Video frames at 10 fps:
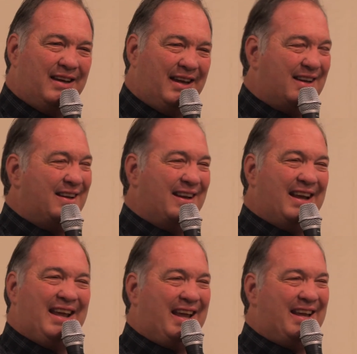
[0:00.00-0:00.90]
He didn't
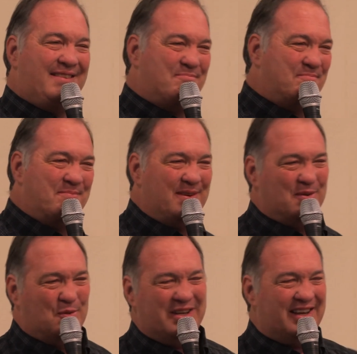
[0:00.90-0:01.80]

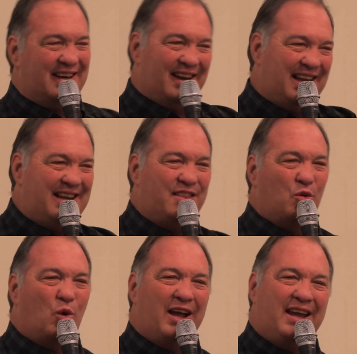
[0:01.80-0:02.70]
lead
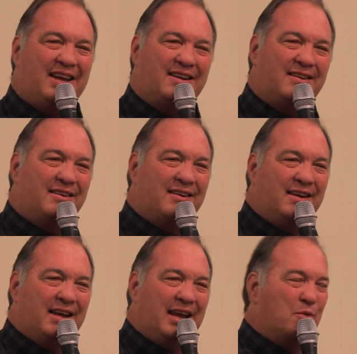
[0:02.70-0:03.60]
the way.
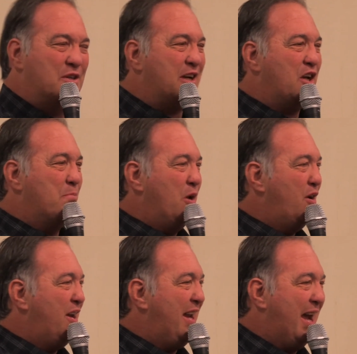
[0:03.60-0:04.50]
It was a
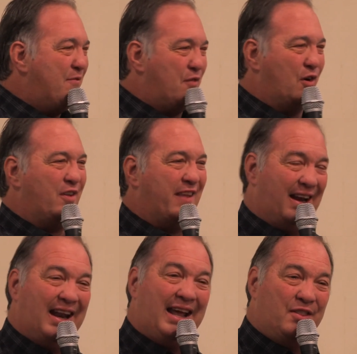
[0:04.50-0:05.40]
community effort
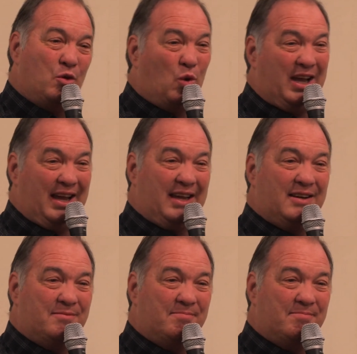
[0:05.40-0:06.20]
that led the way.